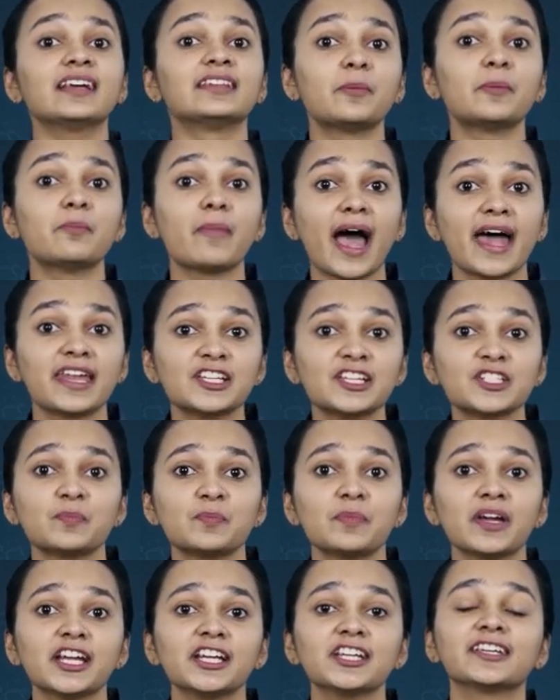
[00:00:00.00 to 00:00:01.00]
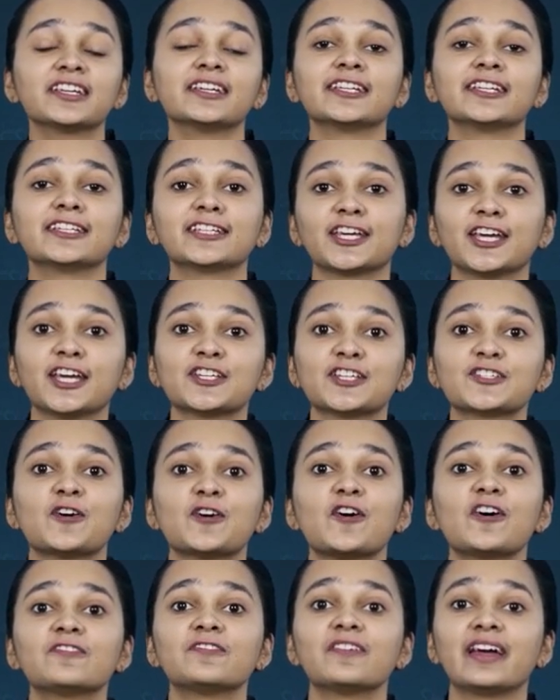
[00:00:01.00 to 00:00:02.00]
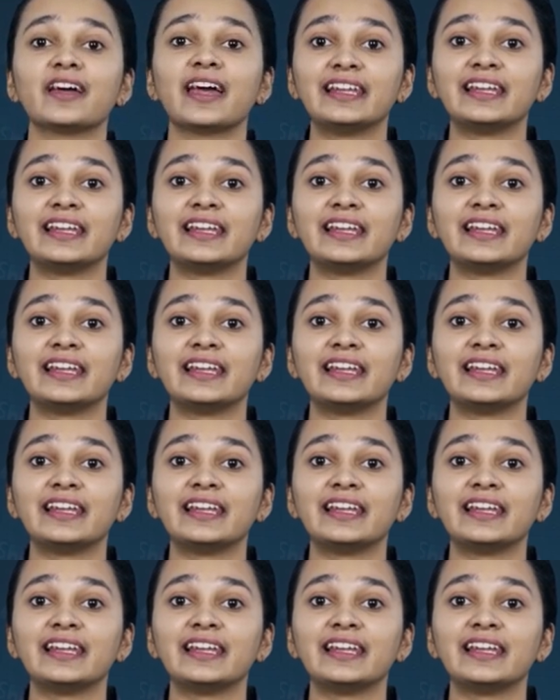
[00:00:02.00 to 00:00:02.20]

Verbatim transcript: the management in case of